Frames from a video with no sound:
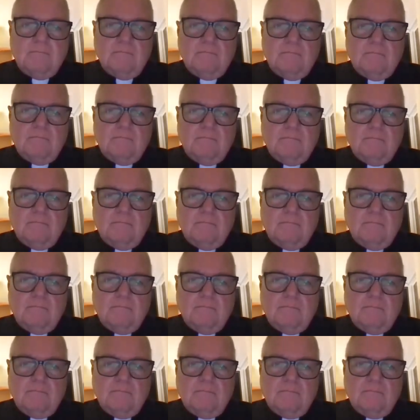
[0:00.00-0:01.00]

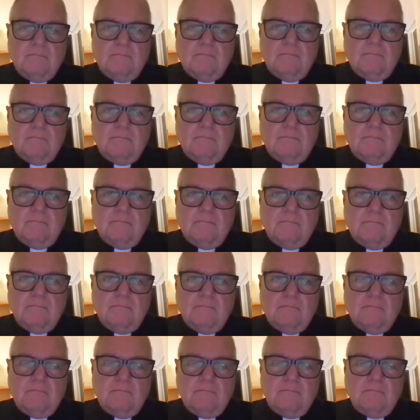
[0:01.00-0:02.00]

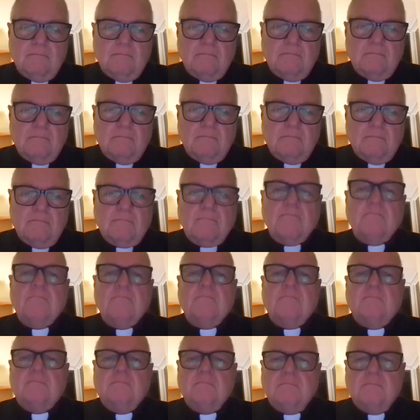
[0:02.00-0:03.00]

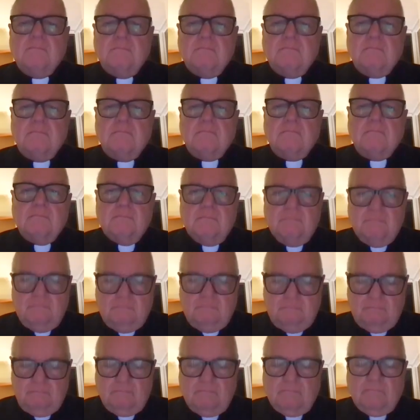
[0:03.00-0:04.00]

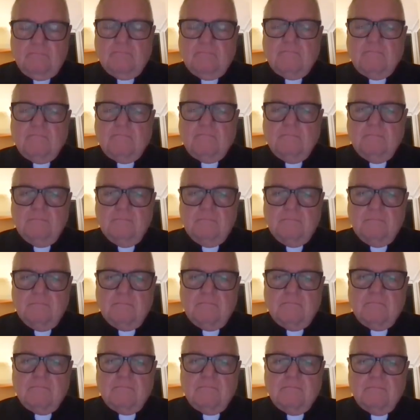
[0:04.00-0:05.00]

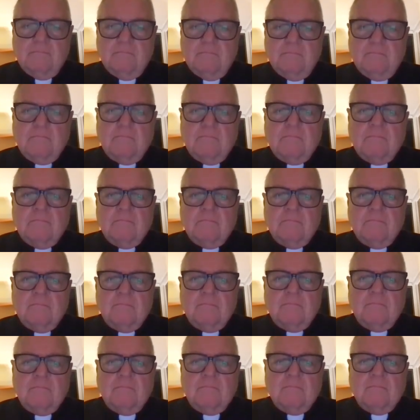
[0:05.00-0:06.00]

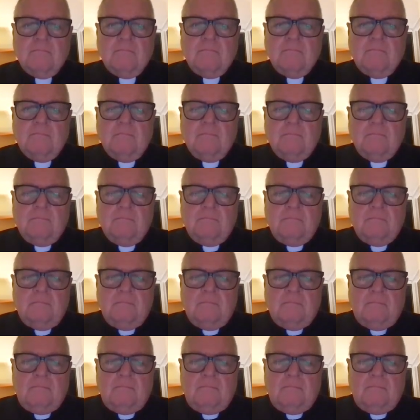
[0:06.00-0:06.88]
The person shown says nothing.